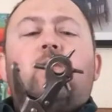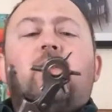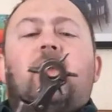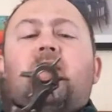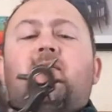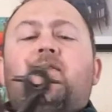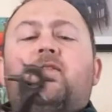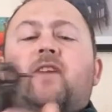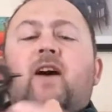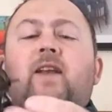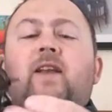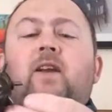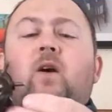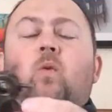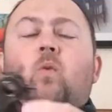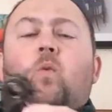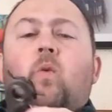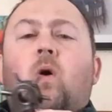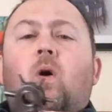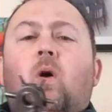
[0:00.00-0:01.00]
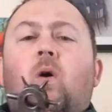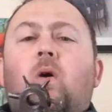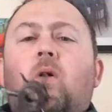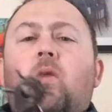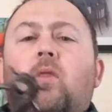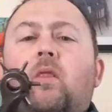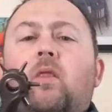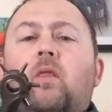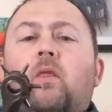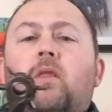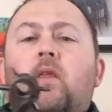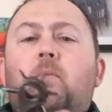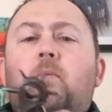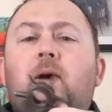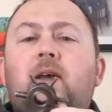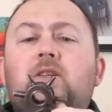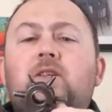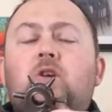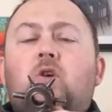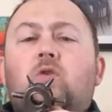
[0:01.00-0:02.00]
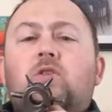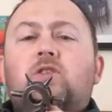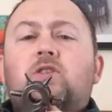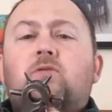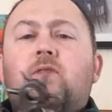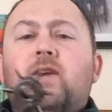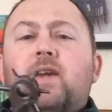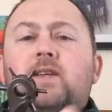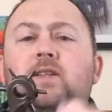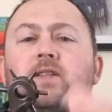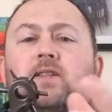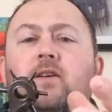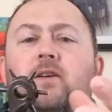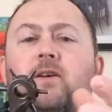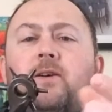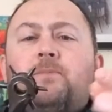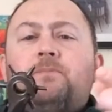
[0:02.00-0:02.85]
with it and find out what the best cutter is